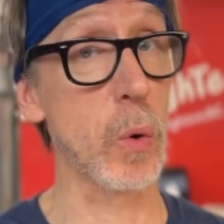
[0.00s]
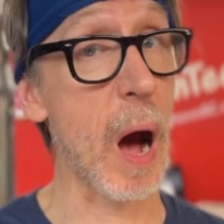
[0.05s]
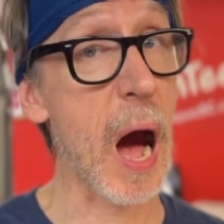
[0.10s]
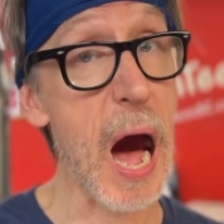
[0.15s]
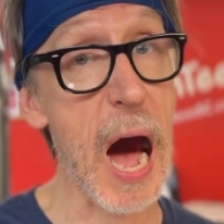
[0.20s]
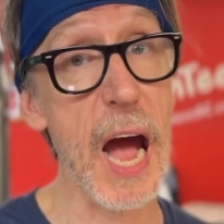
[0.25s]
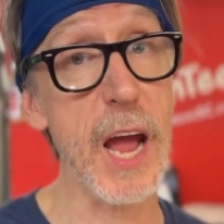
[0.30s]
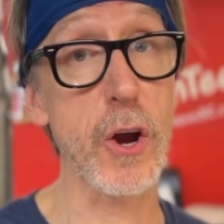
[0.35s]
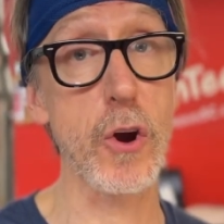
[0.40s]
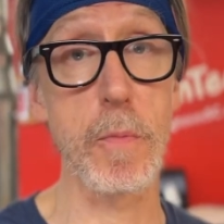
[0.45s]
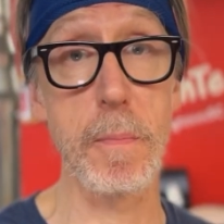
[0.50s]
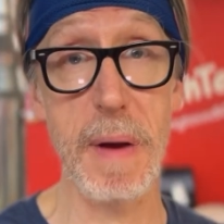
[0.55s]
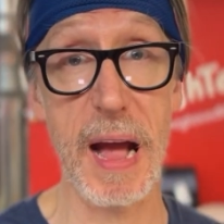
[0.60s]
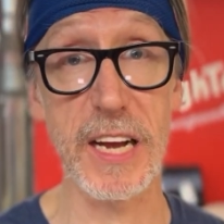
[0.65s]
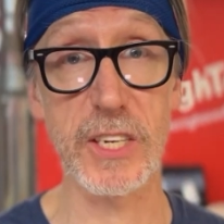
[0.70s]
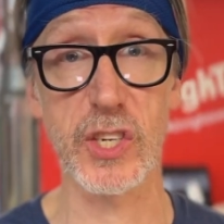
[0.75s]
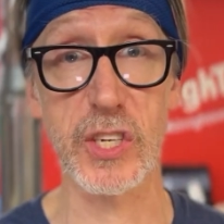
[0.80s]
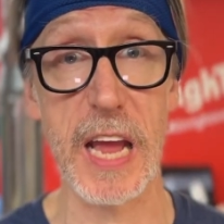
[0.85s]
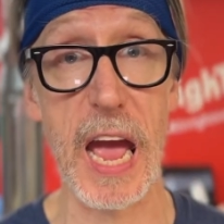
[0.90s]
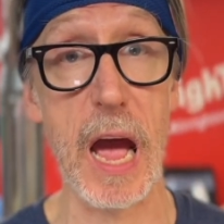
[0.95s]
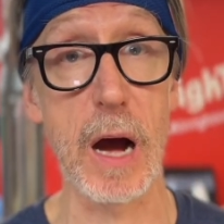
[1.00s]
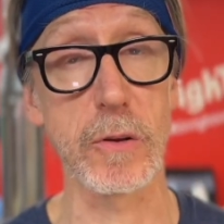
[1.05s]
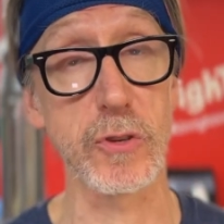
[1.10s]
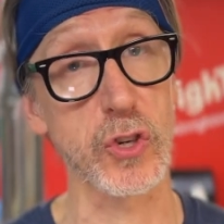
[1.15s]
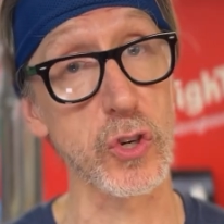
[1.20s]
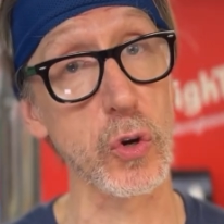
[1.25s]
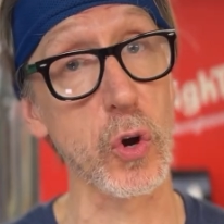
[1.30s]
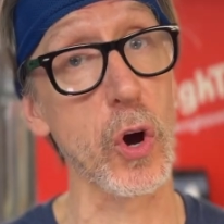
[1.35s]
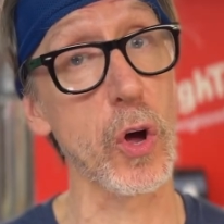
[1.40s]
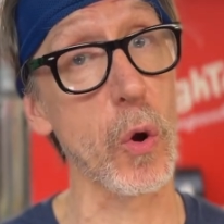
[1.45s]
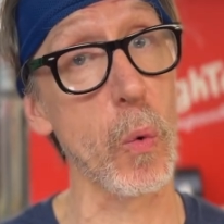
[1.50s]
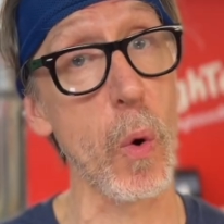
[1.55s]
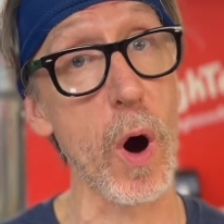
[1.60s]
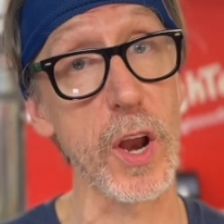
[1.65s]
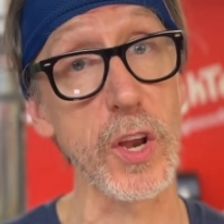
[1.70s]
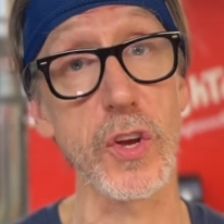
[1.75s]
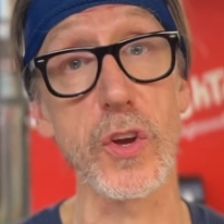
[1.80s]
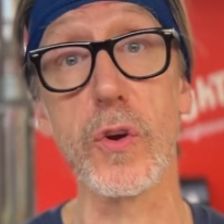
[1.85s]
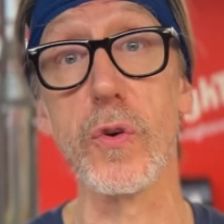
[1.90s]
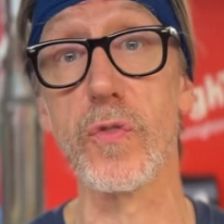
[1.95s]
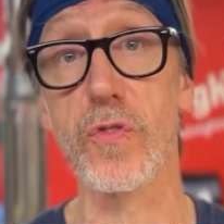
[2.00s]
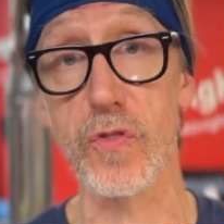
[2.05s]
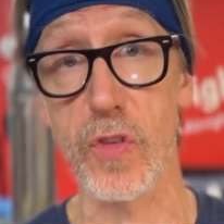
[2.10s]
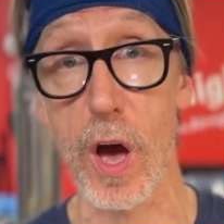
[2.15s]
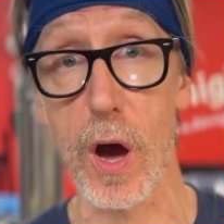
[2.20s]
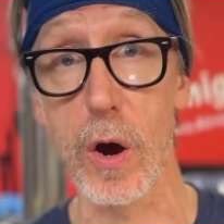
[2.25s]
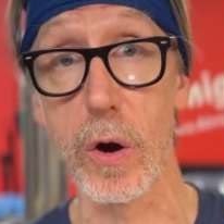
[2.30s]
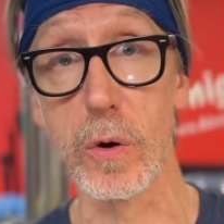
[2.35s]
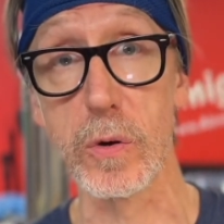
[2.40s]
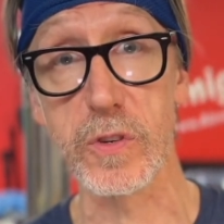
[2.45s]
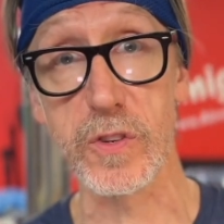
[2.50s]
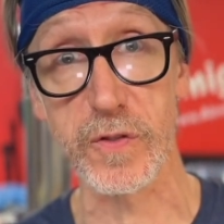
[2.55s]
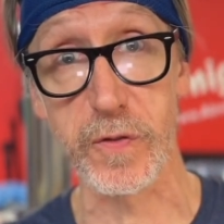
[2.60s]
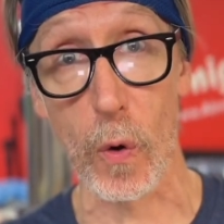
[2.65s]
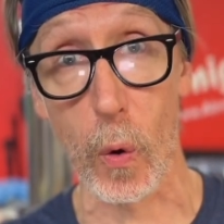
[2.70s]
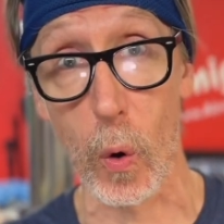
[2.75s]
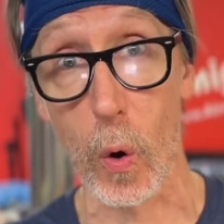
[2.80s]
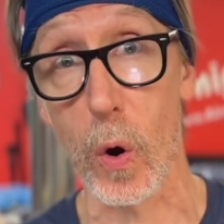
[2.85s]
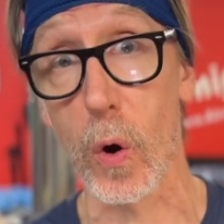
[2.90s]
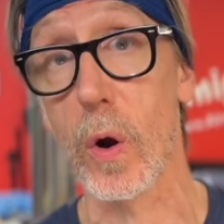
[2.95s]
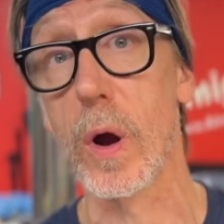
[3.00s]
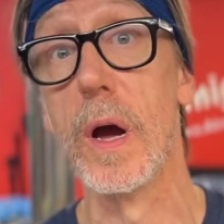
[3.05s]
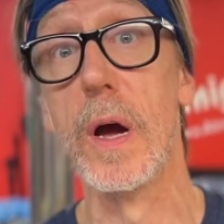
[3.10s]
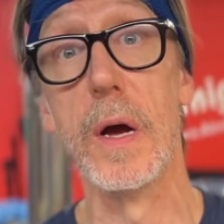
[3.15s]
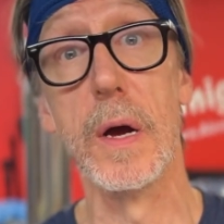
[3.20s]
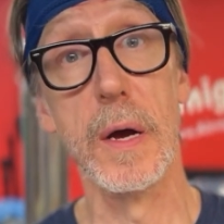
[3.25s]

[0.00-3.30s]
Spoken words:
higher mesh counts, you're going to want to use those for